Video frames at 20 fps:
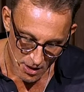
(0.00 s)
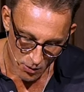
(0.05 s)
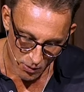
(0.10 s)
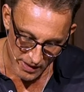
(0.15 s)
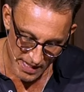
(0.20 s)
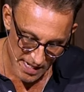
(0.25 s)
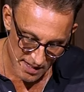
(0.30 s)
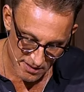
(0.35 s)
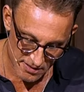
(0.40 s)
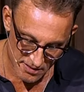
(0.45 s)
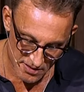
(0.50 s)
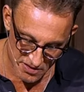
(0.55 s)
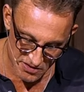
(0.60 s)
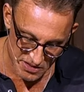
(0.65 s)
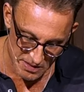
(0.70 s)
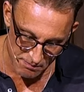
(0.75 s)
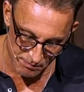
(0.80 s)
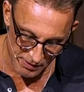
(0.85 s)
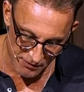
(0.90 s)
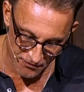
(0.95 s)
Well, that
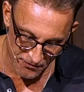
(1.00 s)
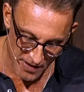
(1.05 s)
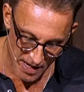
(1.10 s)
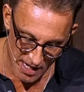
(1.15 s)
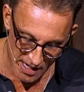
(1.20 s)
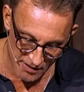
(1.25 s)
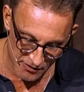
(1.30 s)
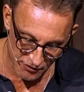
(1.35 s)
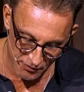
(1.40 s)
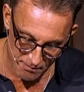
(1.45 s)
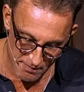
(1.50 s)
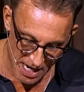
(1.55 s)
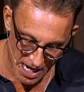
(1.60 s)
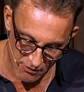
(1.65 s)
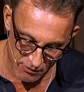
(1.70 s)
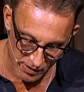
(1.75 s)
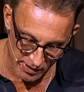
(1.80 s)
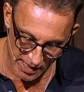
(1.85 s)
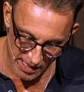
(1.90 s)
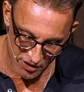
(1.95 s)
simplifies my
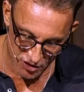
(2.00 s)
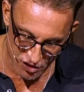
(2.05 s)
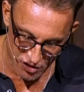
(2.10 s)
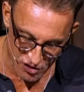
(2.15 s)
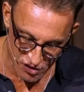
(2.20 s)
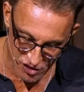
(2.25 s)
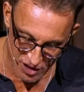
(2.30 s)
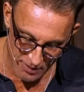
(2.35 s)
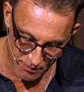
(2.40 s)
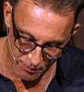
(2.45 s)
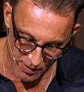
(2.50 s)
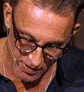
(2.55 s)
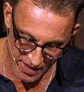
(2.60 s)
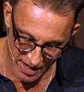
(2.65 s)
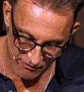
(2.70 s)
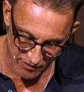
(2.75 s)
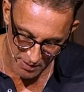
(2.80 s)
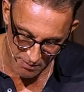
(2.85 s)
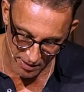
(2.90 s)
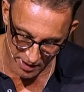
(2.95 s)
relationship with
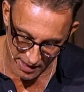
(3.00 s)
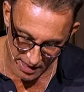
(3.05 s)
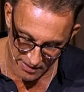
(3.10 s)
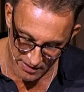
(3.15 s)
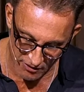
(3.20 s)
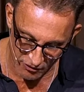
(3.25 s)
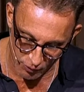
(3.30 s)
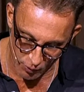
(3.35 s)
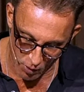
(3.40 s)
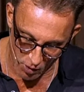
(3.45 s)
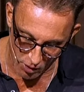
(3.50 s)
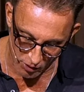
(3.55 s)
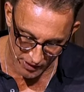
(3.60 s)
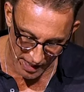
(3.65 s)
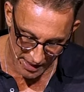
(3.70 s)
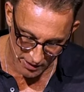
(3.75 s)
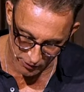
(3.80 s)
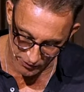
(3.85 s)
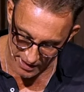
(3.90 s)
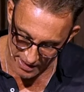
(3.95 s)
everybody in this world.
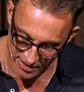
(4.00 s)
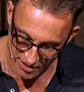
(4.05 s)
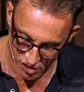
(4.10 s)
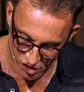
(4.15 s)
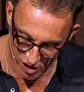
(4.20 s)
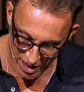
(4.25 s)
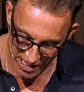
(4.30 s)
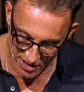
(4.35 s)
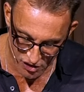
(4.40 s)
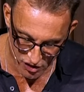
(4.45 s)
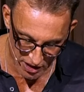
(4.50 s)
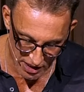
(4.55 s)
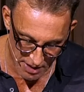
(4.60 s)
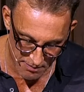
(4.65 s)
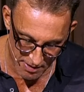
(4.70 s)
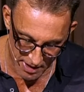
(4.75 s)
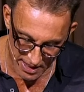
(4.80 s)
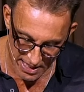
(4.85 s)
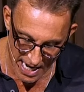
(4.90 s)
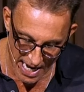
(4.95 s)
I don't need to change
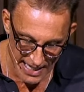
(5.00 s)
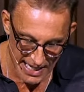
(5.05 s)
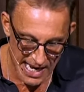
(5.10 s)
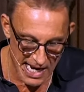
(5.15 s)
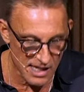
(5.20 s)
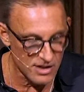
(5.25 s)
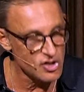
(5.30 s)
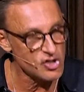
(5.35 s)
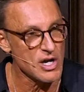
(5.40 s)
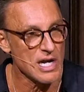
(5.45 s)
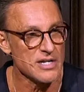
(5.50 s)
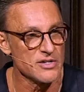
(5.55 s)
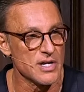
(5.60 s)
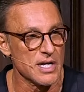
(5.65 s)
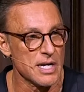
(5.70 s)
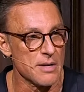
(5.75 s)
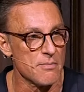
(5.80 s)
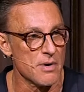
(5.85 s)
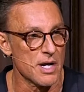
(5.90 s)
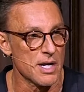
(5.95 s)
anybody. I can't change
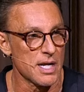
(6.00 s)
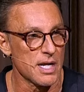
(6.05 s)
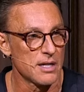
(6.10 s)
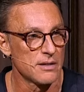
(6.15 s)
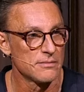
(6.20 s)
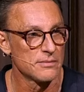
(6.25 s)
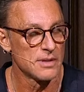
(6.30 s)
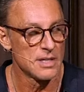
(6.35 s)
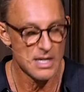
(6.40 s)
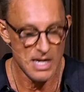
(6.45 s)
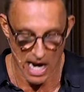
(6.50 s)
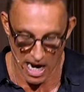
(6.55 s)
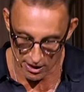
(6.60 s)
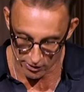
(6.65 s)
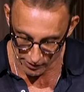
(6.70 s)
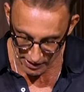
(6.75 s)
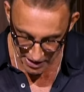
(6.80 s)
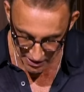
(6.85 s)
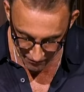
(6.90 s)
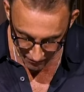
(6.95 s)
anybody. I
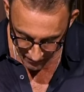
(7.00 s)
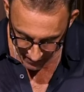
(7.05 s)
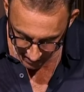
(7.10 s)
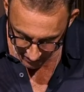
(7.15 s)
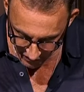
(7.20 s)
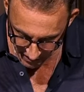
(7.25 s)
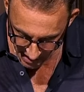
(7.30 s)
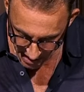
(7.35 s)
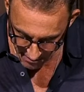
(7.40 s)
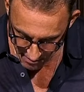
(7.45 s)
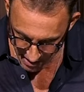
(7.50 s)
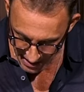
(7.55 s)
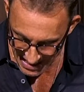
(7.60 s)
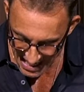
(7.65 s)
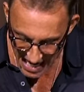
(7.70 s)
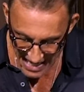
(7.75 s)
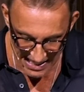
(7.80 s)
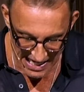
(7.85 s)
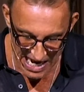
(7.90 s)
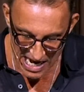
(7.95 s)
don't need to fix
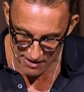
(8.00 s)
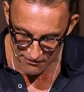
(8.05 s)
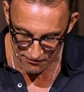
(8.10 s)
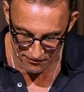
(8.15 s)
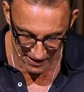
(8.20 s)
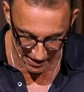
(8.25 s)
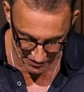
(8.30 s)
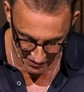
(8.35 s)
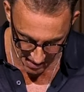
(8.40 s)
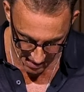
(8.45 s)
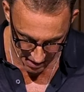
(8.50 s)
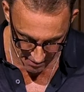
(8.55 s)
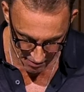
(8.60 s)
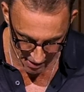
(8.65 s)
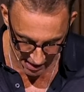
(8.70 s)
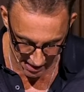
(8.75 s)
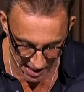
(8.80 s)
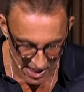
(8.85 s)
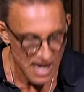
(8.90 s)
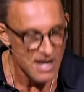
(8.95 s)
anybody. I can't fix
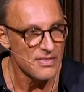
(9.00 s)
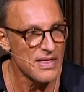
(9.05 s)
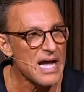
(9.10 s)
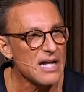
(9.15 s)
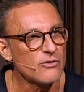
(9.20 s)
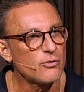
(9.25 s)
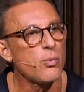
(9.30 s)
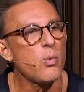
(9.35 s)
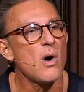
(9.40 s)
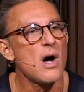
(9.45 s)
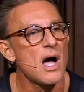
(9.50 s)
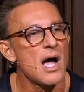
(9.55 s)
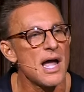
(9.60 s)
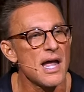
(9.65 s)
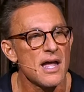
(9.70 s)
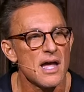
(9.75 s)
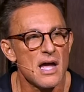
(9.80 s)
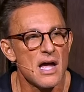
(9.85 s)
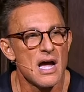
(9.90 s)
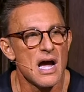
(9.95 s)
anybody. That's
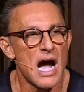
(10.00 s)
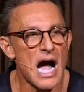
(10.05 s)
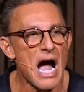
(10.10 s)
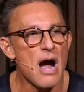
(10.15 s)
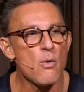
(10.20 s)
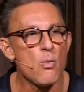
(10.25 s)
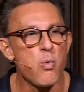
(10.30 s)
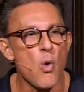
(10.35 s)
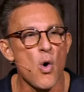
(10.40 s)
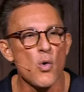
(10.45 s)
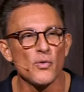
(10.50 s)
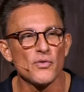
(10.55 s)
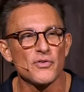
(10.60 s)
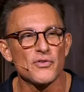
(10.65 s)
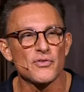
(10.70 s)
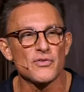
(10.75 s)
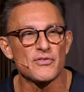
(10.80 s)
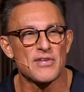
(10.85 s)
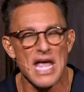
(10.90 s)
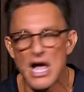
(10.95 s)
why I won't
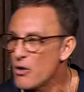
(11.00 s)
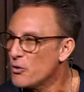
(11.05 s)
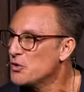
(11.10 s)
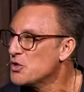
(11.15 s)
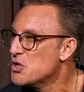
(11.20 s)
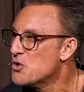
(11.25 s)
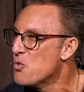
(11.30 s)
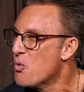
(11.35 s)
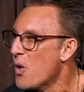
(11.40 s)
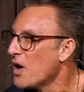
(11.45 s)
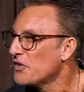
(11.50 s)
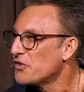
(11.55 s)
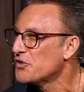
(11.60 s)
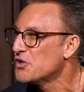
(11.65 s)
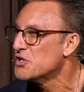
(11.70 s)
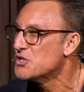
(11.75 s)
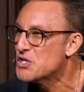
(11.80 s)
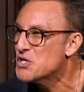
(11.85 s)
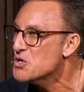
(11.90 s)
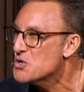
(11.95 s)
tell you what
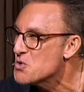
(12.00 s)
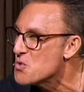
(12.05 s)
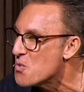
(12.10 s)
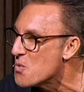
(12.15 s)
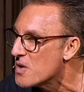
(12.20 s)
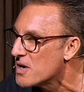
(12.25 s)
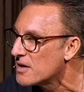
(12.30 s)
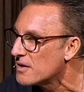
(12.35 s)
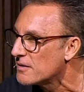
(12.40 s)
to do.